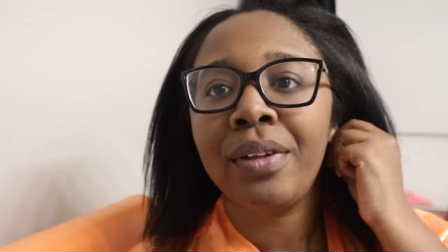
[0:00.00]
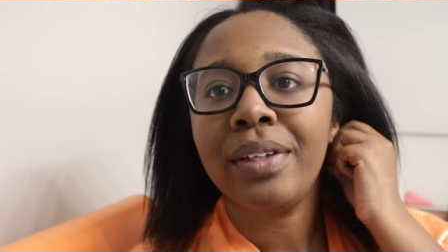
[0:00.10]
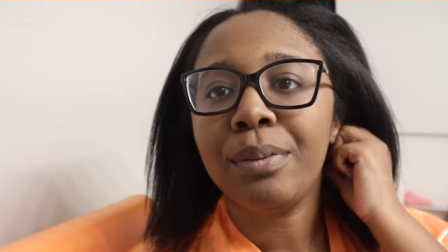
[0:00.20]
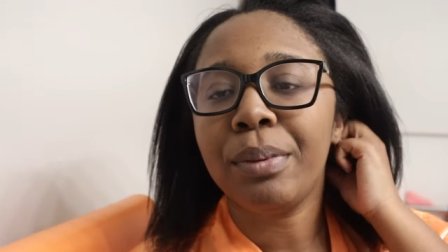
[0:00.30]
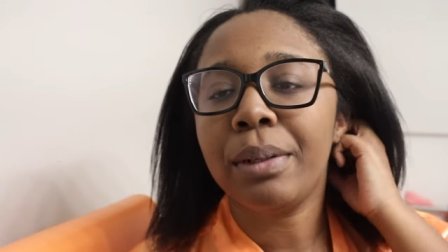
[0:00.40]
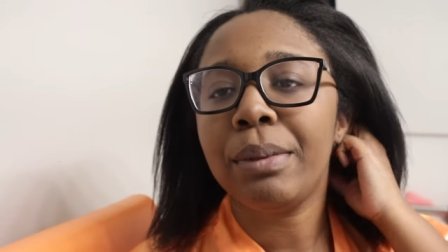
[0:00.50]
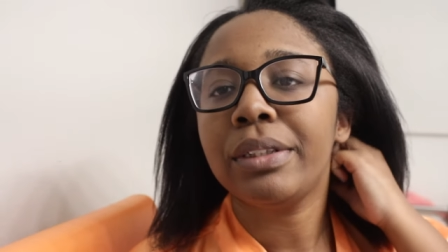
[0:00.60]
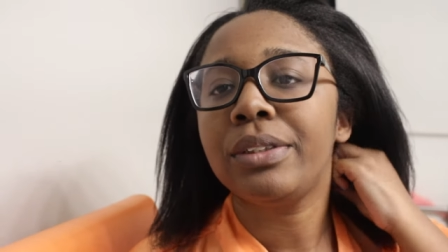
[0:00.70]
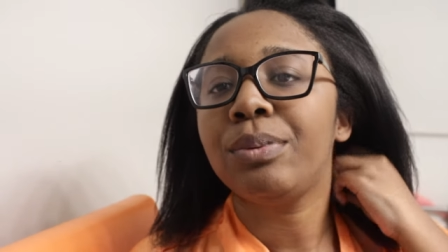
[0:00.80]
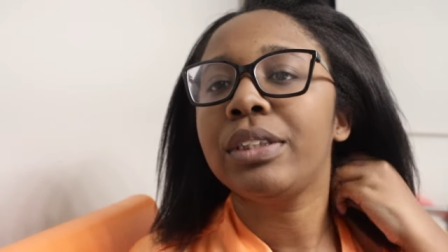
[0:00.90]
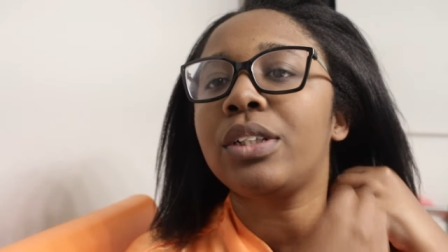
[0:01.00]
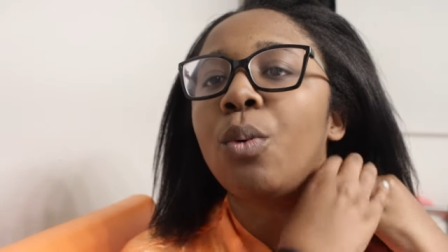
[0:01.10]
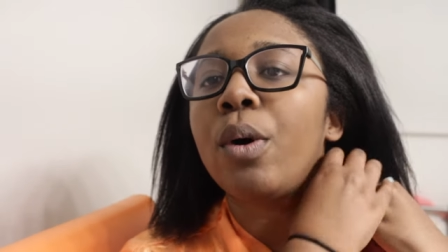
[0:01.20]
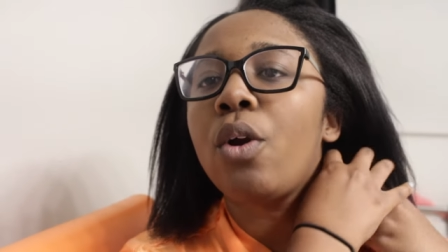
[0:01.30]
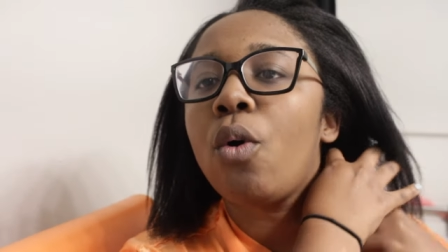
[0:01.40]
it's pretty much what's
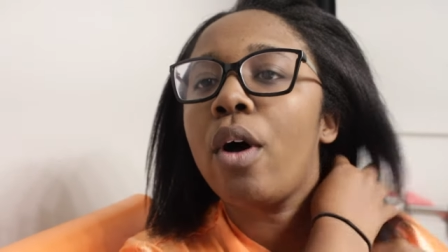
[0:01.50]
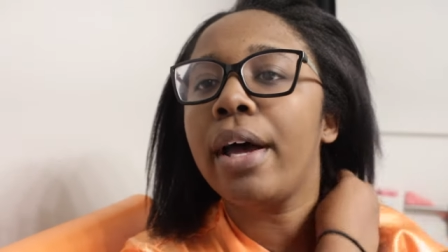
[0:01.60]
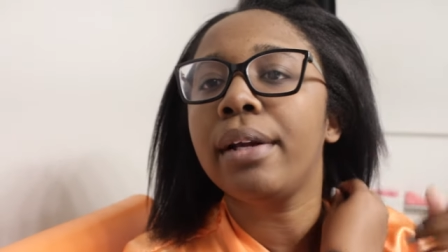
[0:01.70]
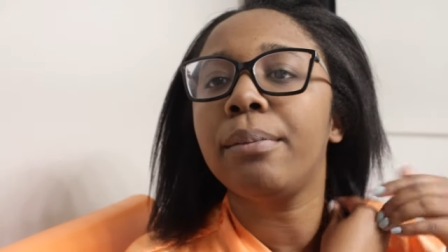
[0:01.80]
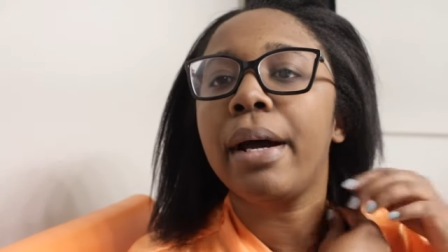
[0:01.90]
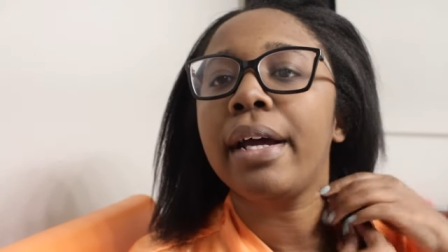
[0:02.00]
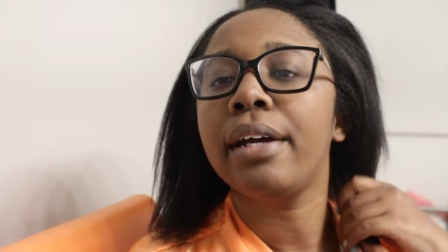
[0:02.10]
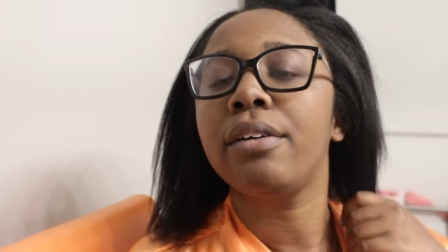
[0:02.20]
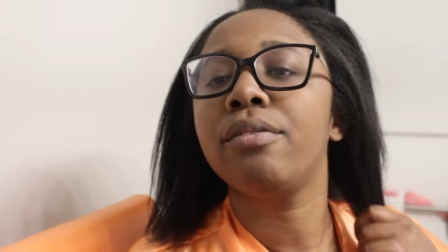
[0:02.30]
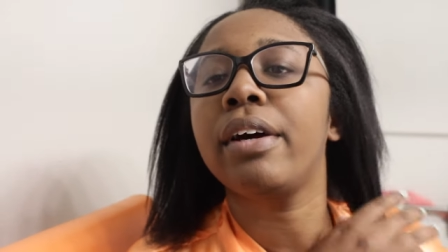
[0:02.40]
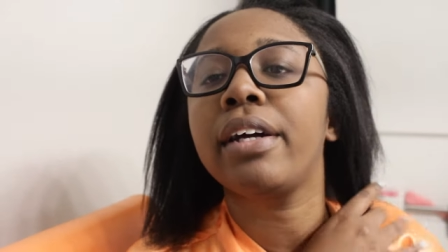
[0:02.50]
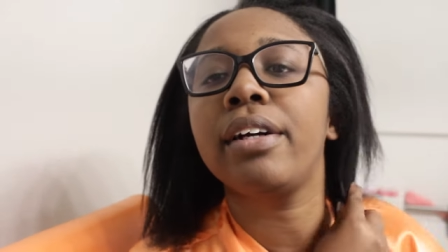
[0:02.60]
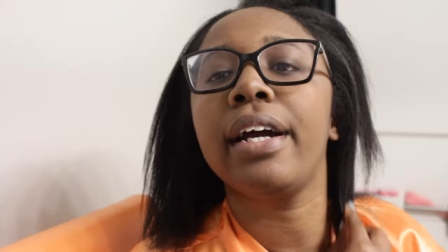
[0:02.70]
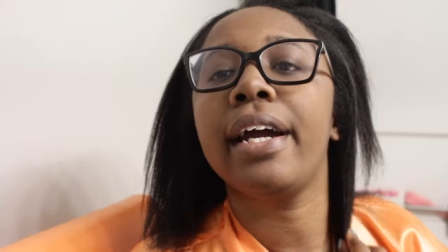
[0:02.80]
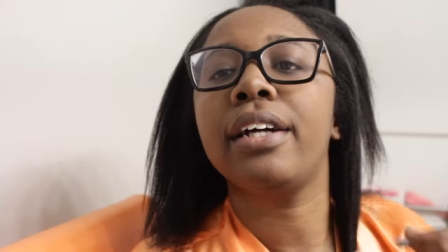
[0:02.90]
going on my
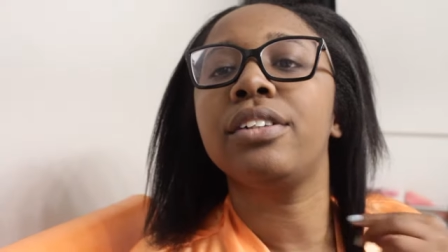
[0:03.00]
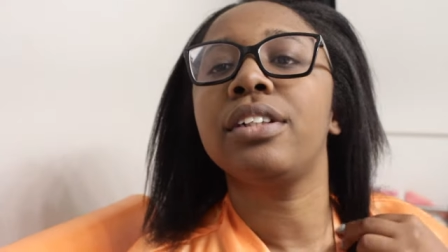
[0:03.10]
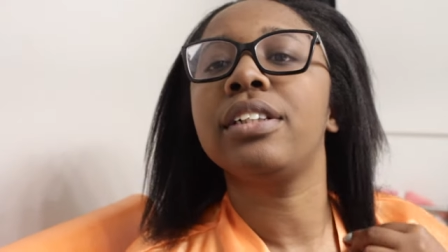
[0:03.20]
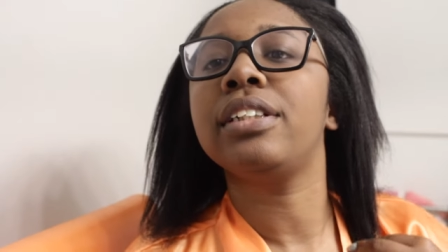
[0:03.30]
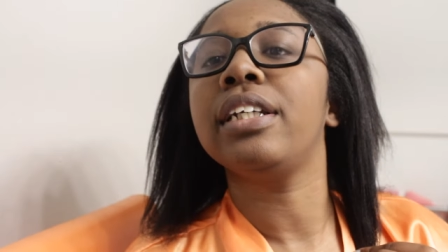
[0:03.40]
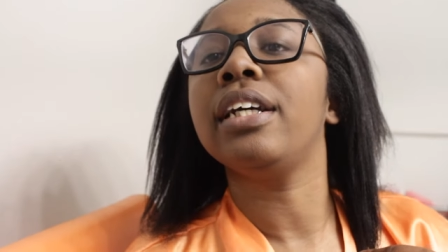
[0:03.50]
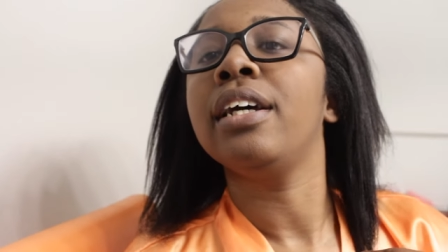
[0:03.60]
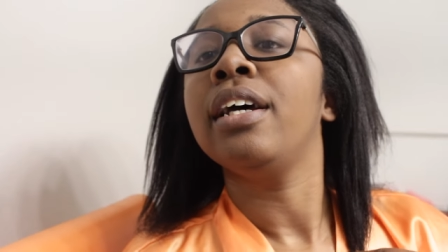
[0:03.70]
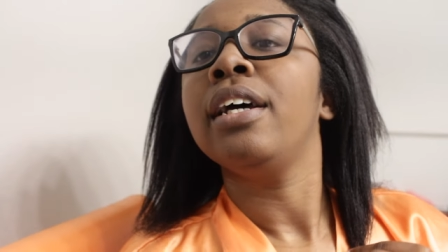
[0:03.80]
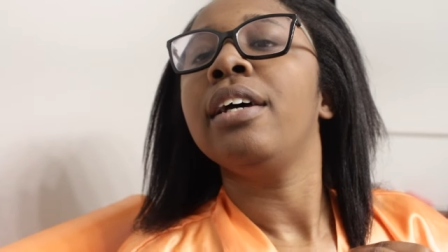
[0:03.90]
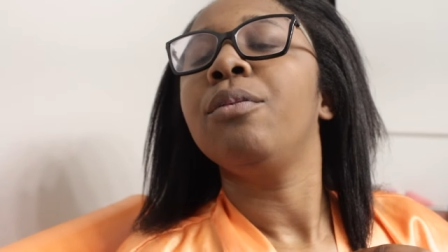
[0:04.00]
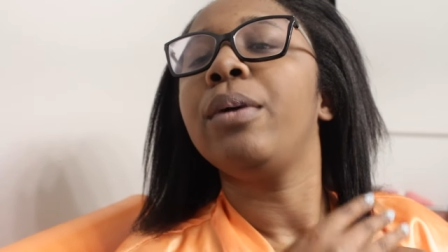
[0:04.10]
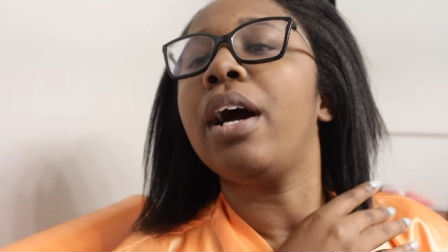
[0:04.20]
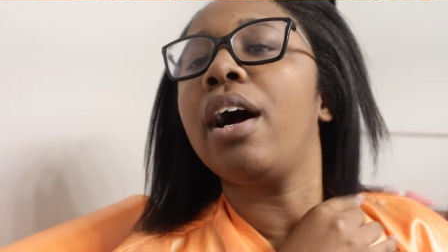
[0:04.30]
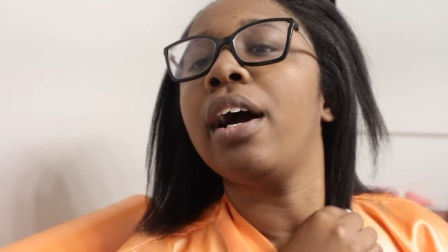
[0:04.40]
regular hair as you can see
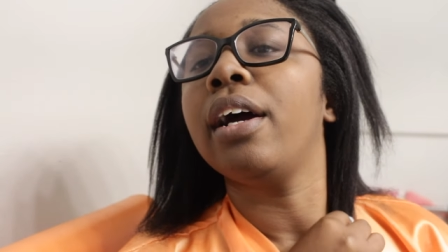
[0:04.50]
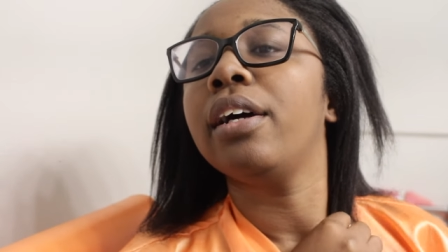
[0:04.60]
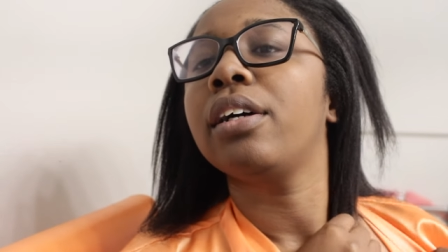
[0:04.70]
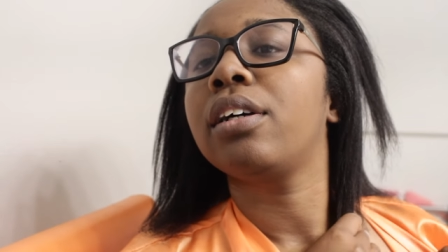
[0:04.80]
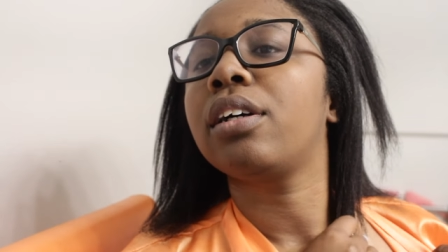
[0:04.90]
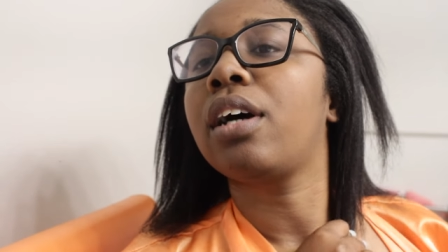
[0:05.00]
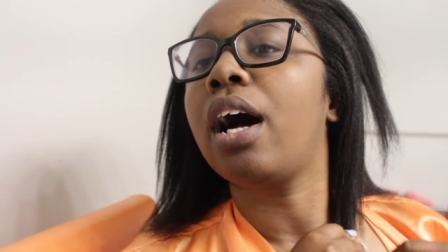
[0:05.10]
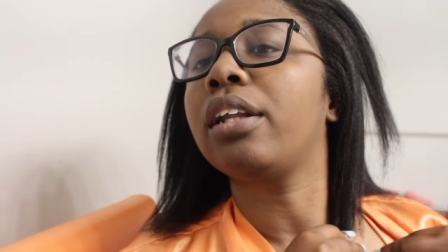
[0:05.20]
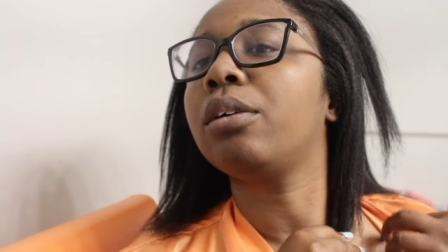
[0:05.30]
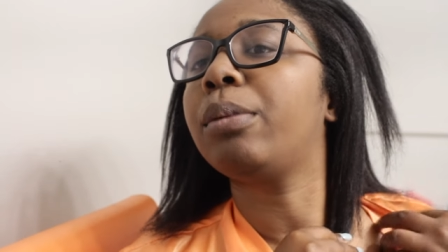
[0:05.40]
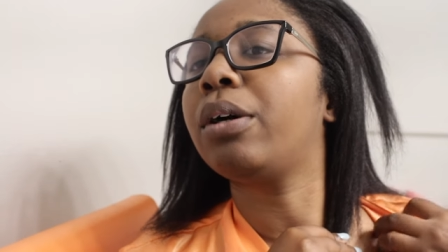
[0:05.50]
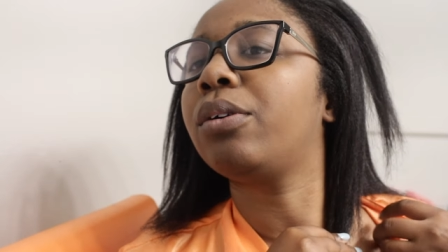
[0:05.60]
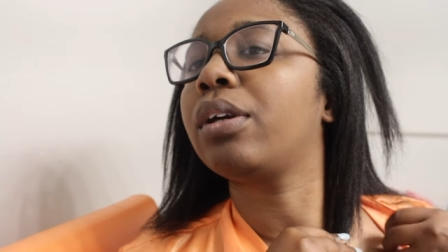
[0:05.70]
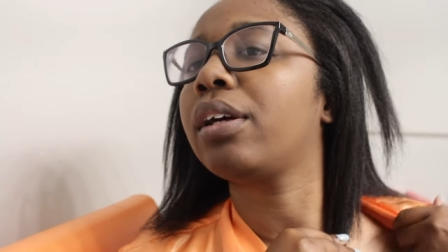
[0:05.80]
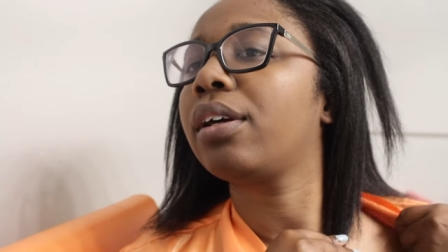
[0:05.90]
we are
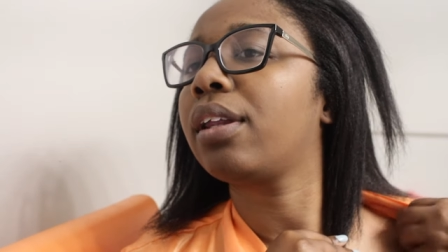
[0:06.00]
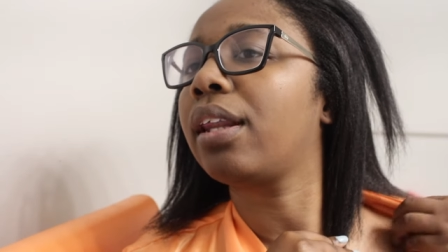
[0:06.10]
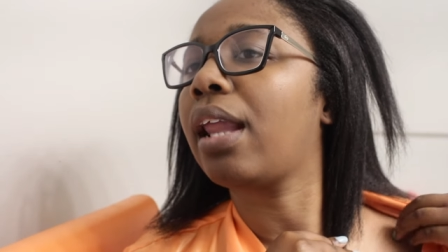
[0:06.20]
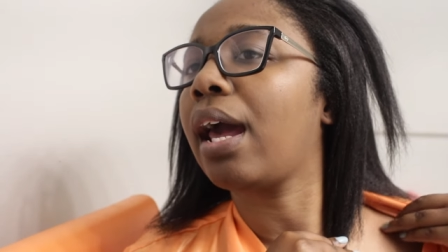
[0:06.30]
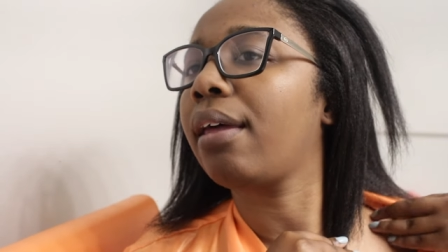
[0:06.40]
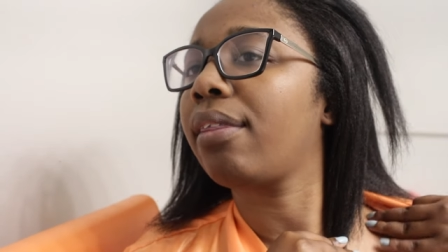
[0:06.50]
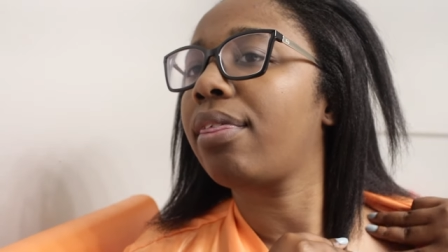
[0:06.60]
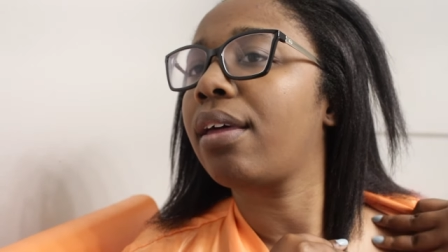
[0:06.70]
collarbone length